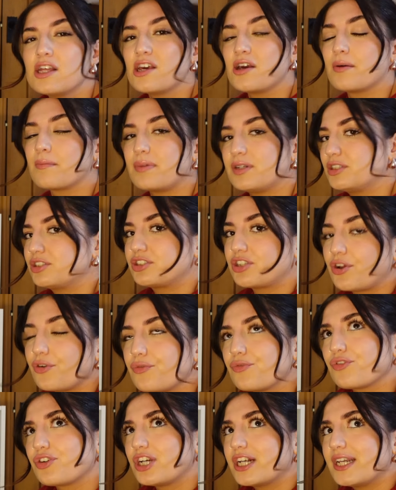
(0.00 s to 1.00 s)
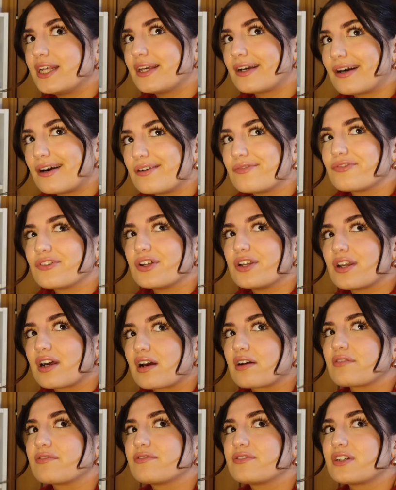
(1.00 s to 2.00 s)
but I just don't really have
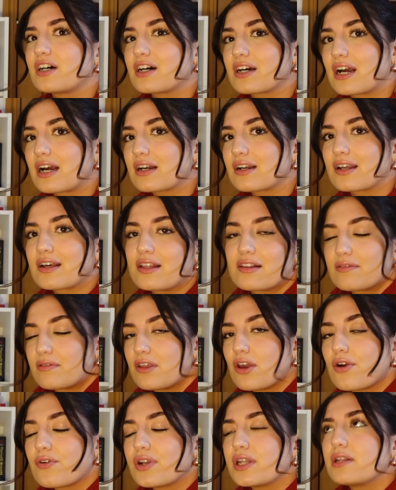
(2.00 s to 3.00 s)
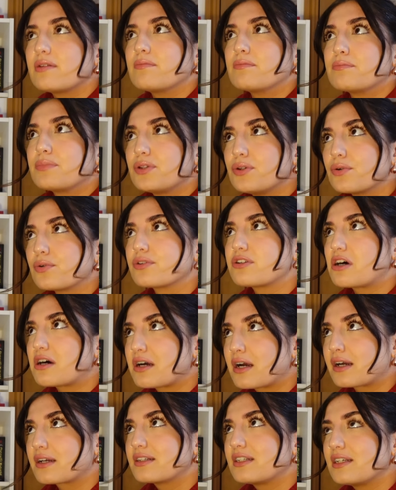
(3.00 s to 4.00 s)
enough like, it's the only pure dark
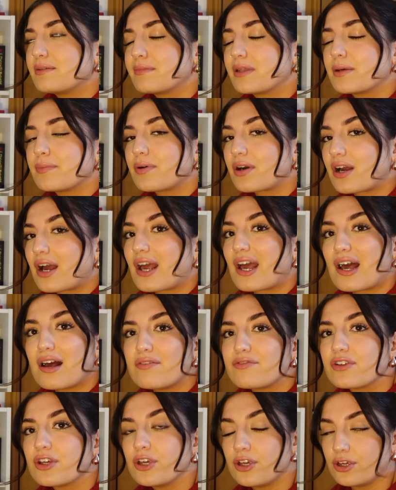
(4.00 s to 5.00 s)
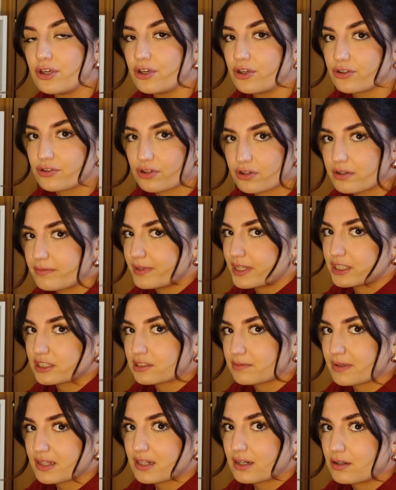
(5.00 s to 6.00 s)
academia book I have, so to me it
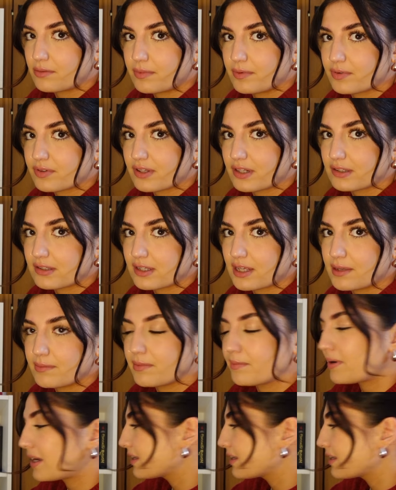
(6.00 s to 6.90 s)
just makes a little bit more sense to keep it by